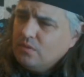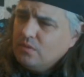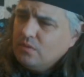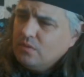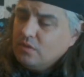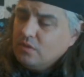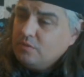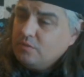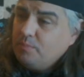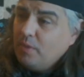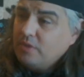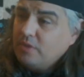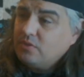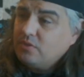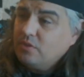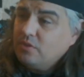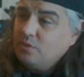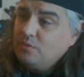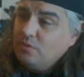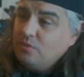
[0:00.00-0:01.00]

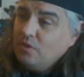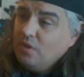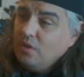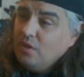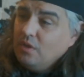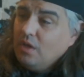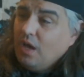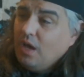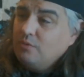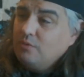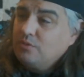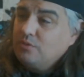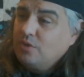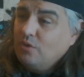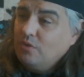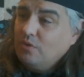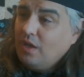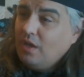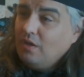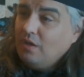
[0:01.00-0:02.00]
Especially, I was
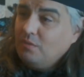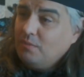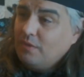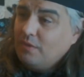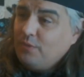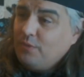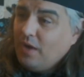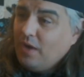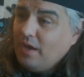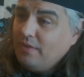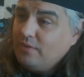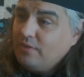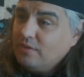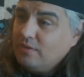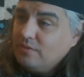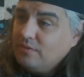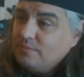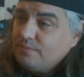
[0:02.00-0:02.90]
going to help my father